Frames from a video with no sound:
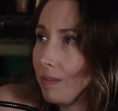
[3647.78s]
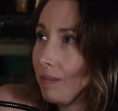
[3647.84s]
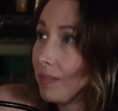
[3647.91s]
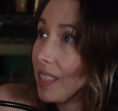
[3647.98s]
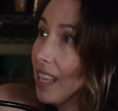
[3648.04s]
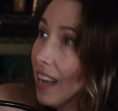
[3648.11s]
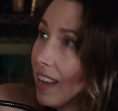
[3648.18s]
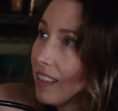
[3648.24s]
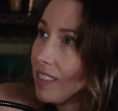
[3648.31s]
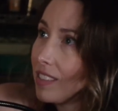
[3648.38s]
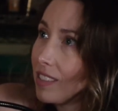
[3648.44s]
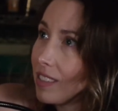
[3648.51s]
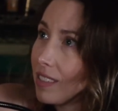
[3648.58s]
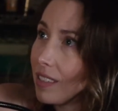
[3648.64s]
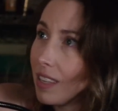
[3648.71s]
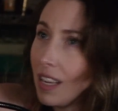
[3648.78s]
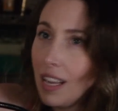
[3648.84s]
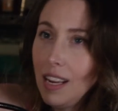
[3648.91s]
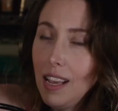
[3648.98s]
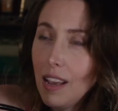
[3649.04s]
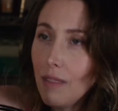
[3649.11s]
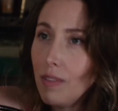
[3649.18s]
Yes.
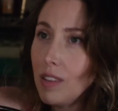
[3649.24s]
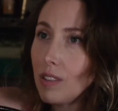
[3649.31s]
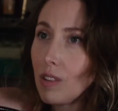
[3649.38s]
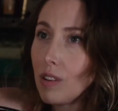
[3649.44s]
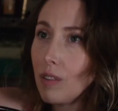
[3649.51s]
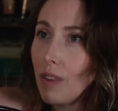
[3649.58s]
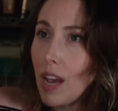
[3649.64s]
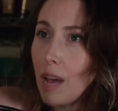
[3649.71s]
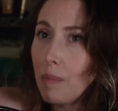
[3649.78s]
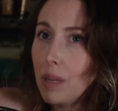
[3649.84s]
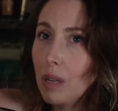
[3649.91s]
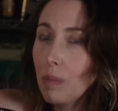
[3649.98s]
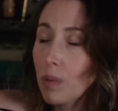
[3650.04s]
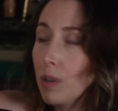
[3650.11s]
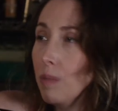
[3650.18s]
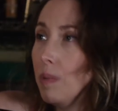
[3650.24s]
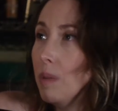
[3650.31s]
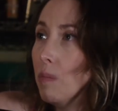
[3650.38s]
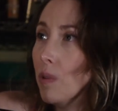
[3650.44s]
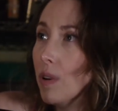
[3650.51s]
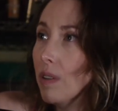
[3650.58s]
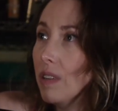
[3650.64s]
Any of this could have happened and would have been
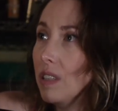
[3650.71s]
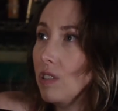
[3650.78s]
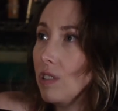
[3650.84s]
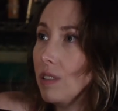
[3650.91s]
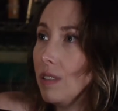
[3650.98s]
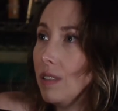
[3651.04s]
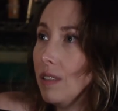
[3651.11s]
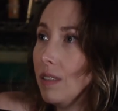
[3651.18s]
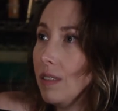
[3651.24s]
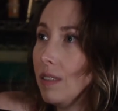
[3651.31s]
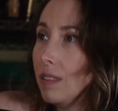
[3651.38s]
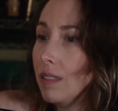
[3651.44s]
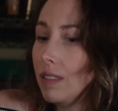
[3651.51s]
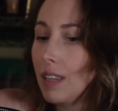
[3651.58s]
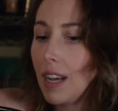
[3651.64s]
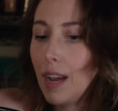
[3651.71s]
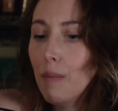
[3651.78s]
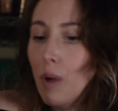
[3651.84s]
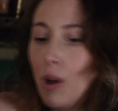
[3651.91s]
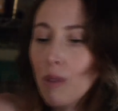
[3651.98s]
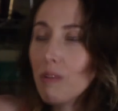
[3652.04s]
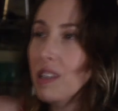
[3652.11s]
more original. I'm
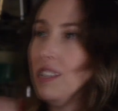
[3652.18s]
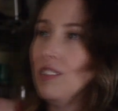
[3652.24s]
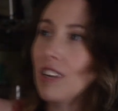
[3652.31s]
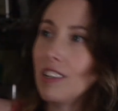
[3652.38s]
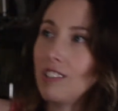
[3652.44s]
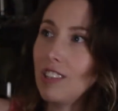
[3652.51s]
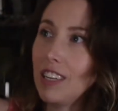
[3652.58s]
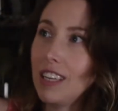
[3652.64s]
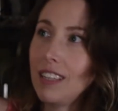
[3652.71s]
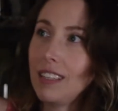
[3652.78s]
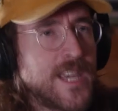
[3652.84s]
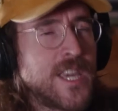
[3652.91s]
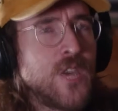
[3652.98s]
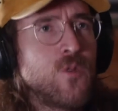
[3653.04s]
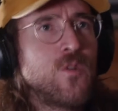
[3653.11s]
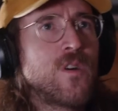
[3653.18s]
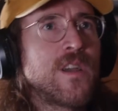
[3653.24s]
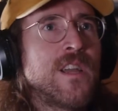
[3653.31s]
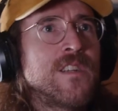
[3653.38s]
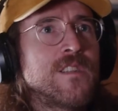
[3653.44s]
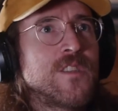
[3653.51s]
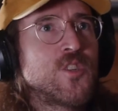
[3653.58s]
already judging it. you look
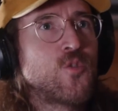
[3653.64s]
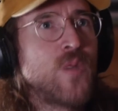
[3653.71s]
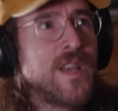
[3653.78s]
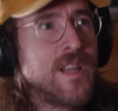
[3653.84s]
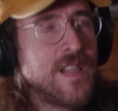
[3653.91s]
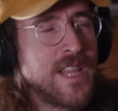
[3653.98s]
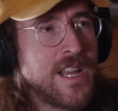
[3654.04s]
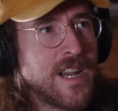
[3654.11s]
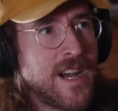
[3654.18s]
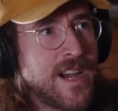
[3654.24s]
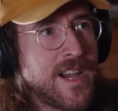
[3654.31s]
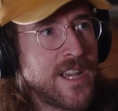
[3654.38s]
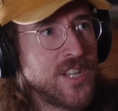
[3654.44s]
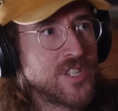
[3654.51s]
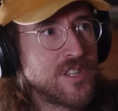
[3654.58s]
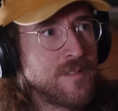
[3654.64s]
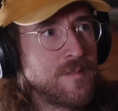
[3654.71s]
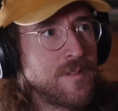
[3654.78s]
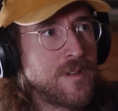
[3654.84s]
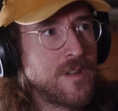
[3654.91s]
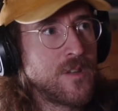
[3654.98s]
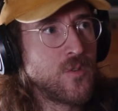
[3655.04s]
into the twinkling eyes of
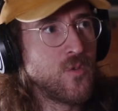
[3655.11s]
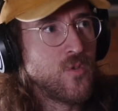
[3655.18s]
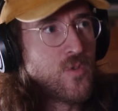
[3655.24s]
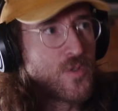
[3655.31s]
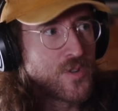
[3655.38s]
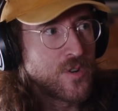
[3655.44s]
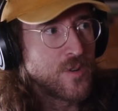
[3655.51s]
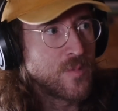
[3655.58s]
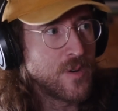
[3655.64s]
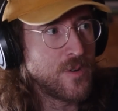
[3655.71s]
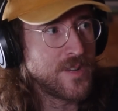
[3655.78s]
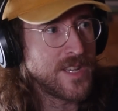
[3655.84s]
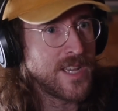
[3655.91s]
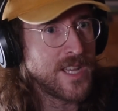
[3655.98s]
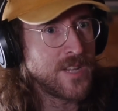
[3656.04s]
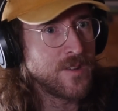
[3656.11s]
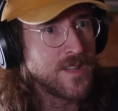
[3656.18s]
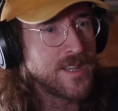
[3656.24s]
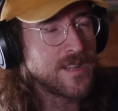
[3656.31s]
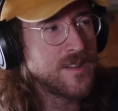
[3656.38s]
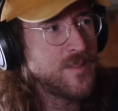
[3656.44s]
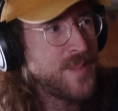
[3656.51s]
an older roadie and you're
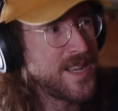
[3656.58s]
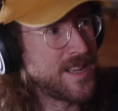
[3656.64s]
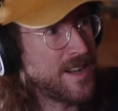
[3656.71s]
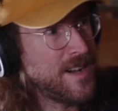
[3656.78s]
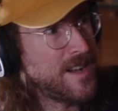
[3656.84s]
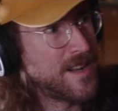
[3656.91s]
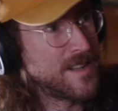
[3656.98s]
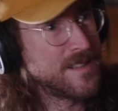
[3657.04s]
like, oh my God,